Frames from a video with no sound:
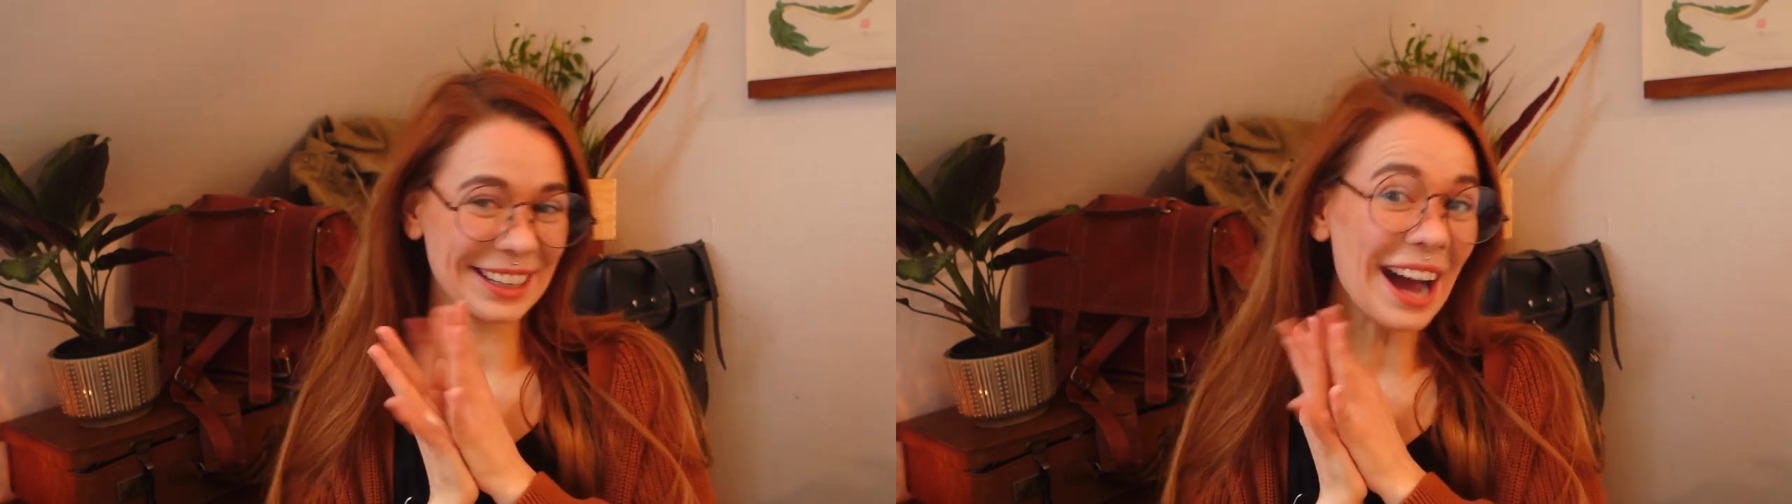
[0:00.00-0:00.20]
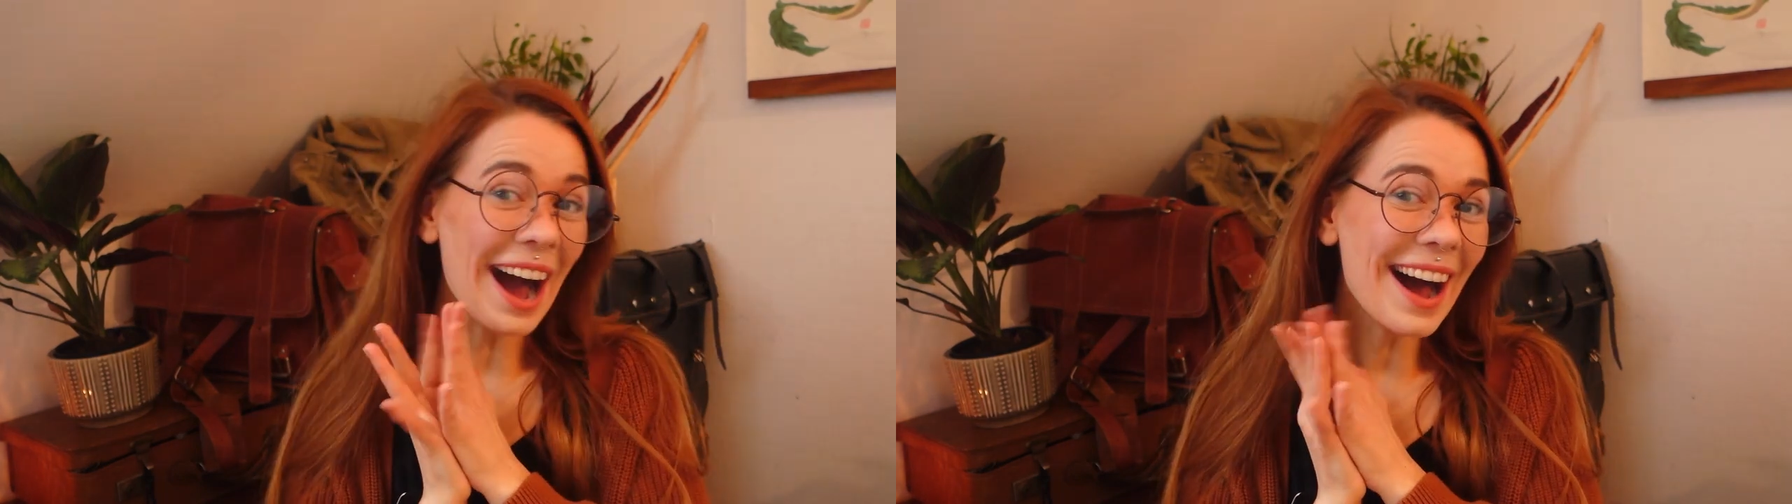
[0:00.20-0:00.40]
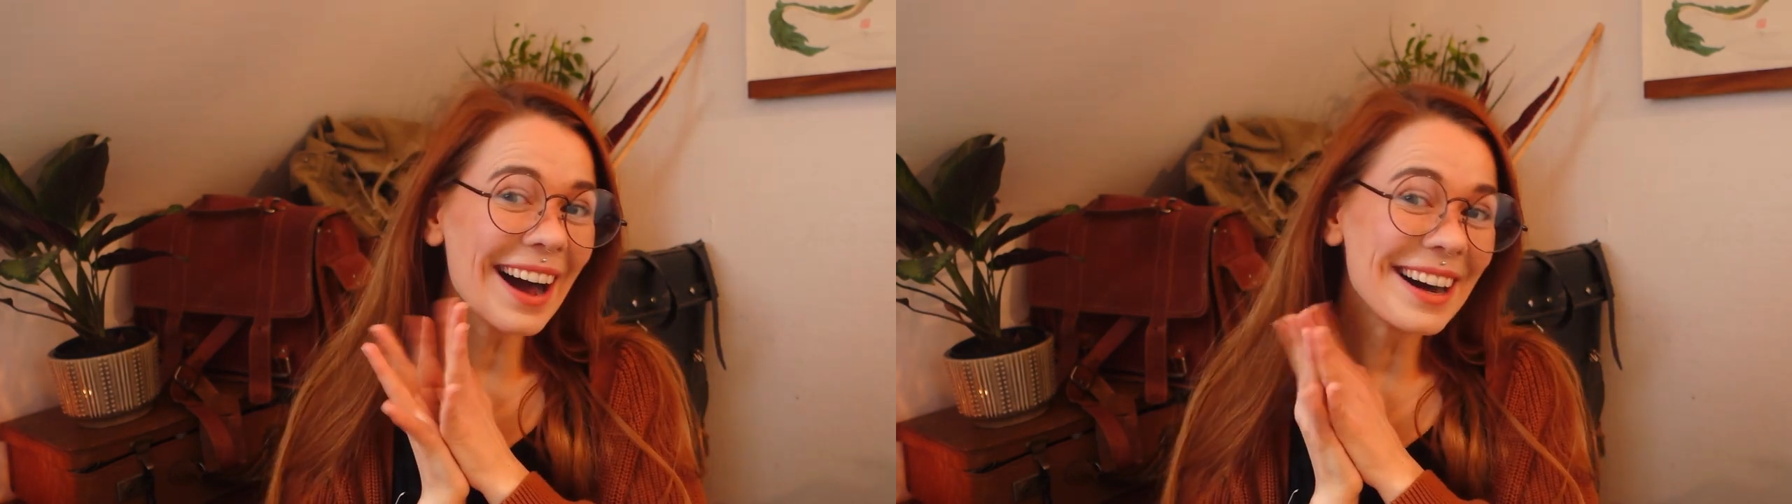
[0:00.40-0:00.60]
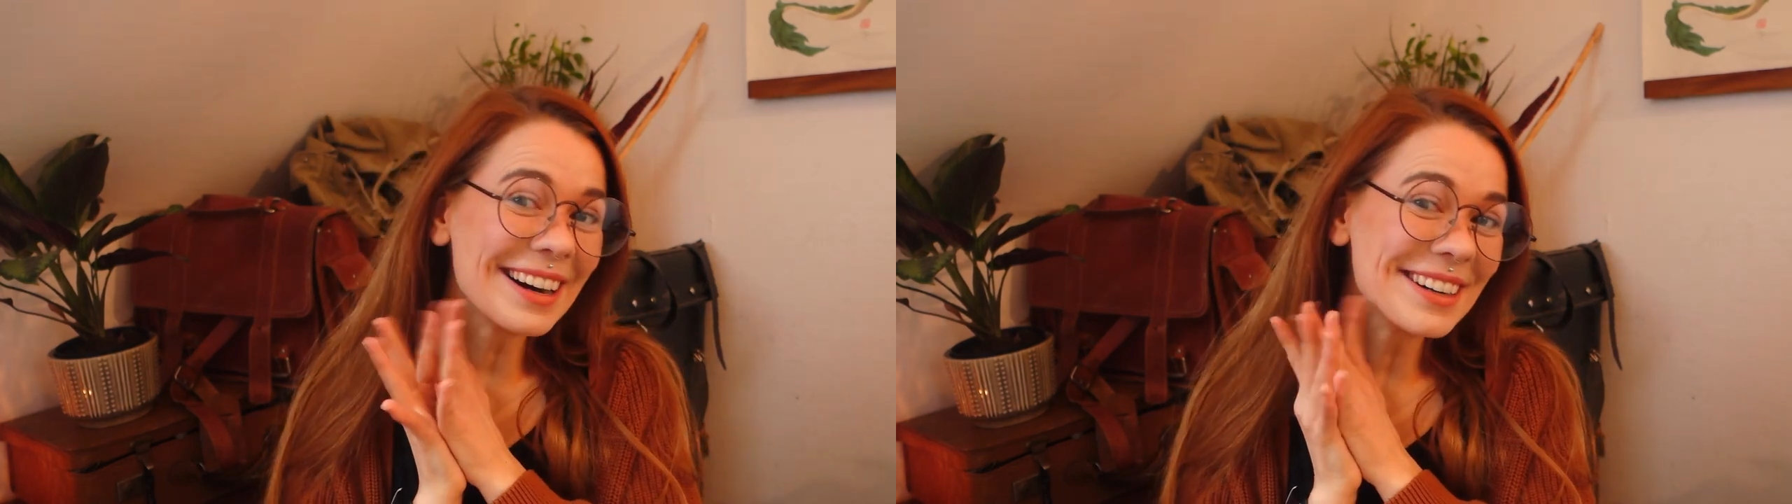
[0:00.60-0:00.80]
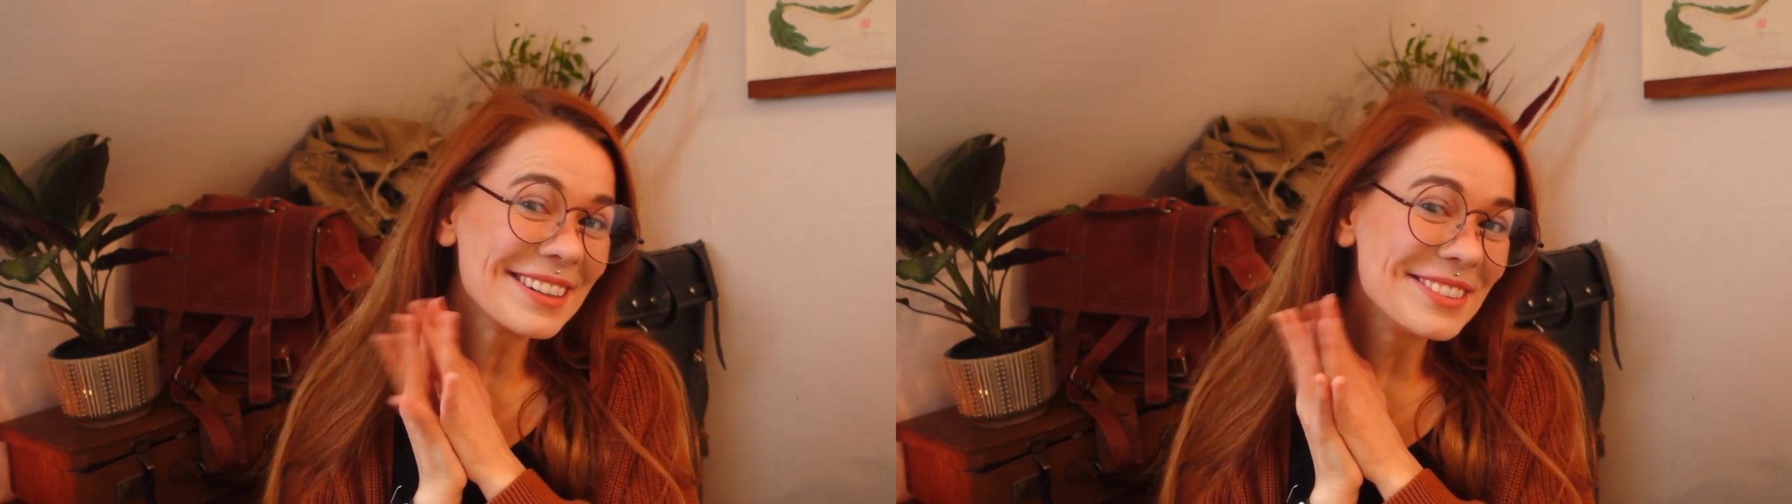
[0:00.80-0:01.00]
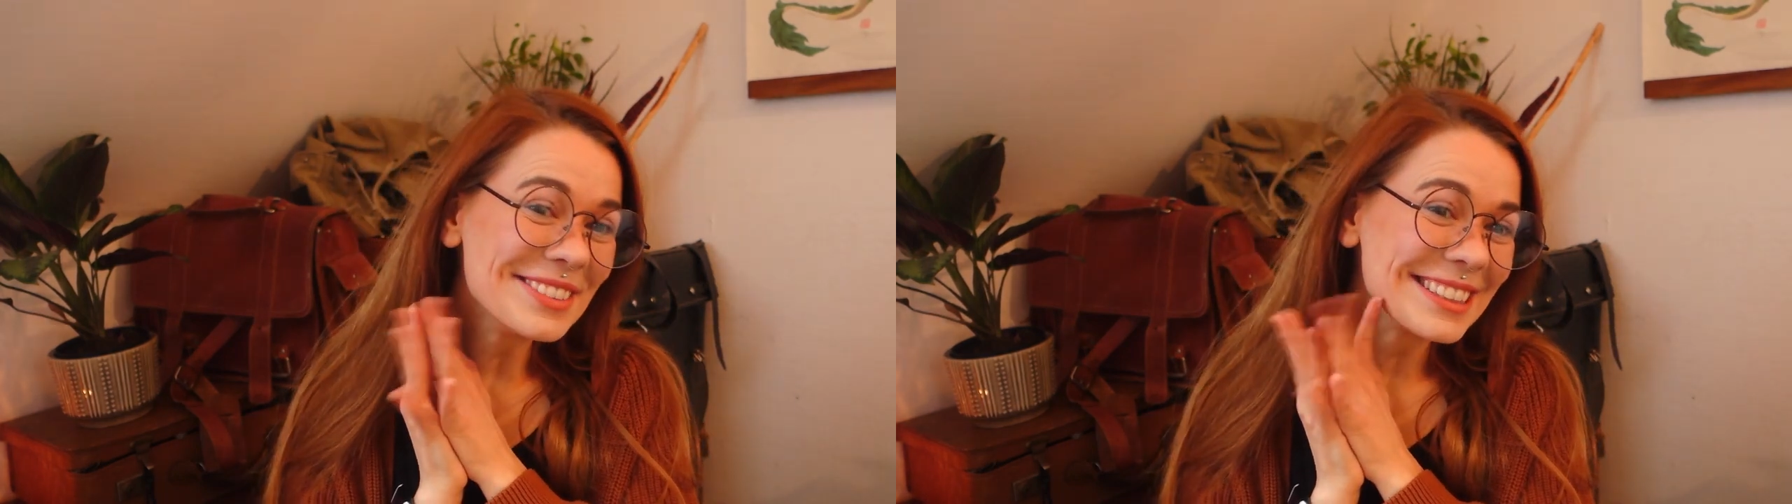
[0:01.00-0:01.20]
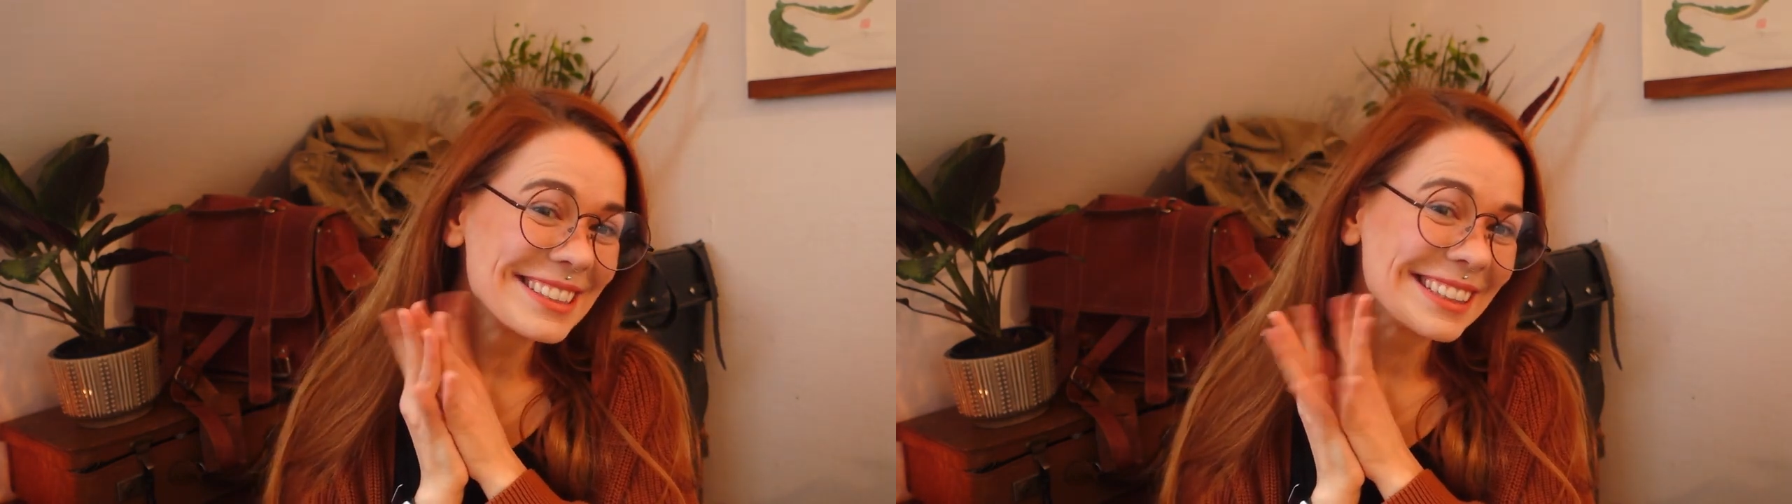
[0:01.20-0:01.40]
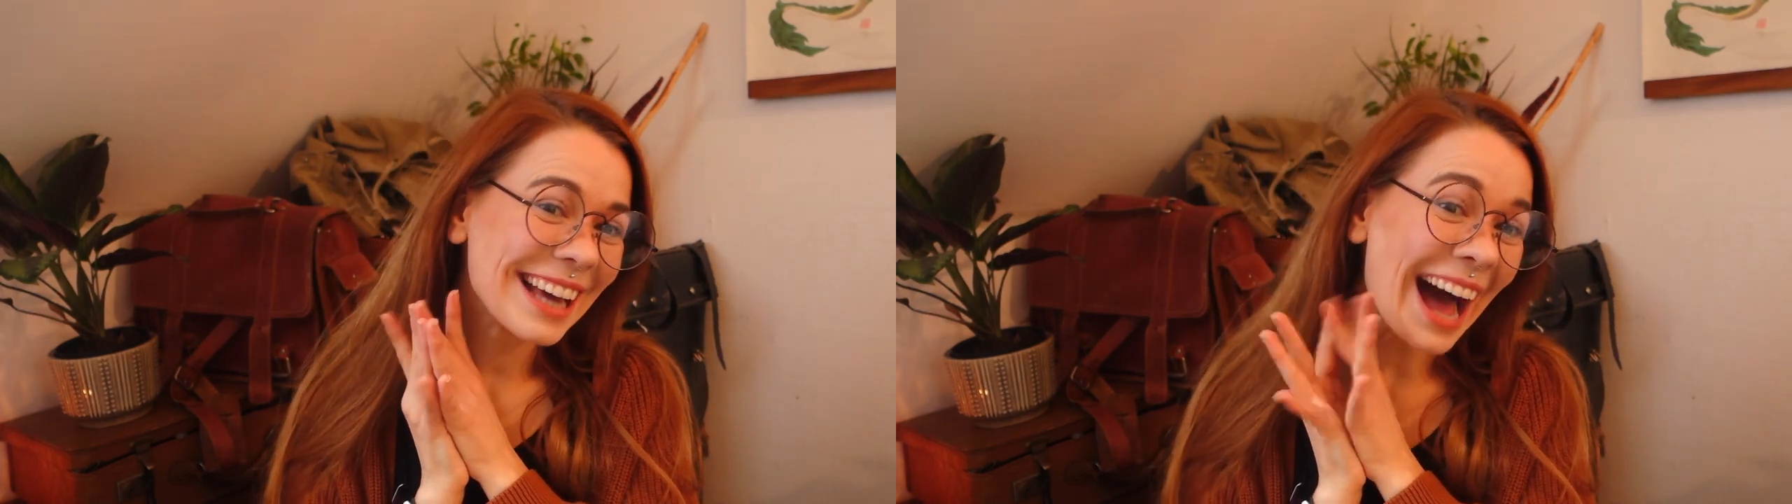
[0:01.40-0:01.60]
comes!